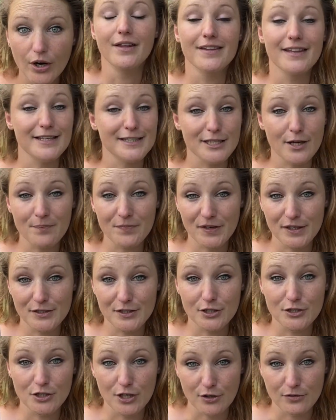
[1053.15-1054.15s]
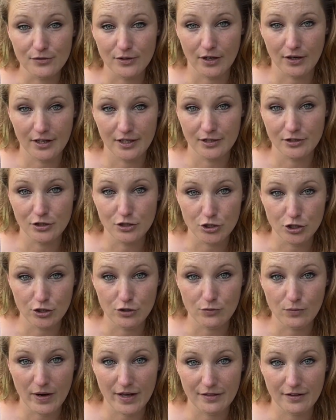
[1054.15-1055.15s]
There's some things that don't like the
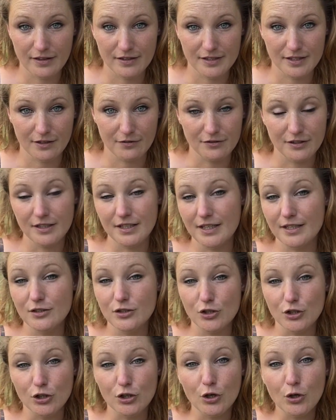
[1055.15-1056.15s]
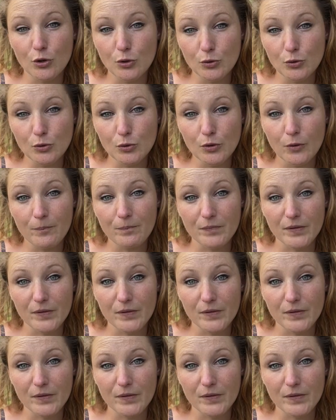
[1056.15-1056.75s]
June weather, stuff that needs the cool,